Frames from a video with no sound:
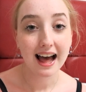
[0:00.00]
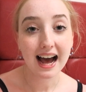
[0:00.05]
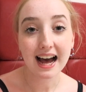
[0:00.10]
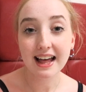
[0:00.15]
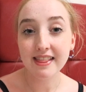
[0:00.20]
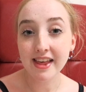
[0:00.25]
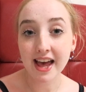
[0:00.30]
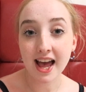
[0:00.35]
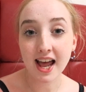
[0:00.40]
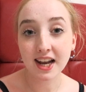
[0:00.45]

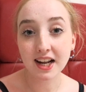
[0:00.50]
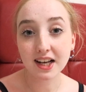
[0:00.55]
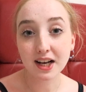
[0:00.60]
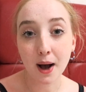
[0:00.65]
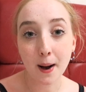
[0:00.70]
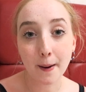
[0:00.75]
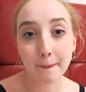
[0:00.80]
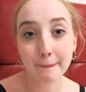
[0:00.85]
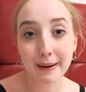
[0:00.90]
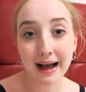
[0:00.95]
and then
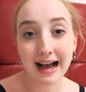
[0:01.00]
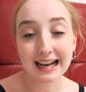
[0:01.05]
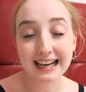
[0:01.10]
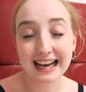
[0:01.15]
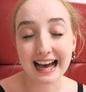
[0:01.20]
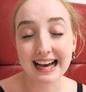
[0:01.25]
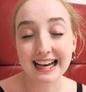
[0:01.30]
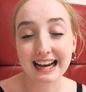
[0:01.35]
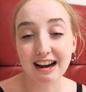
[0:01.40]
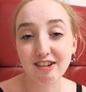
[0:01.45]
come back
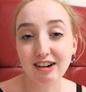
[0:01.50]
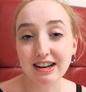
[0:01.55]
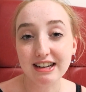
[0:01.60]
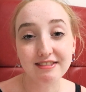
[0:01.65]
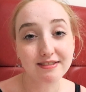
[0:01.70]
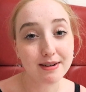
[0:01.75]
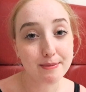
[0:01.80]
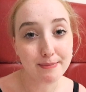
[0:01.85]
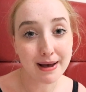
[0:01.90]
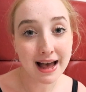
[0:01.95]
and get ready
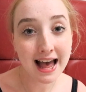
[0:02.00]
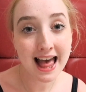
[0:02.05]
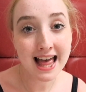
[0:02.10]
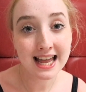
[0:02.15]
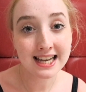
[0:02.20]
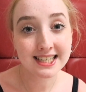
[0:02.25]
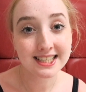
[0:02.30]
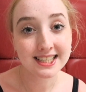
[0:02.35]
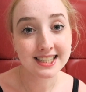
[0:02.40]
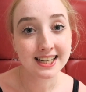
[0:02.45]
for
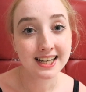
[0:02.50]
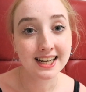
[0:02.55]
bed.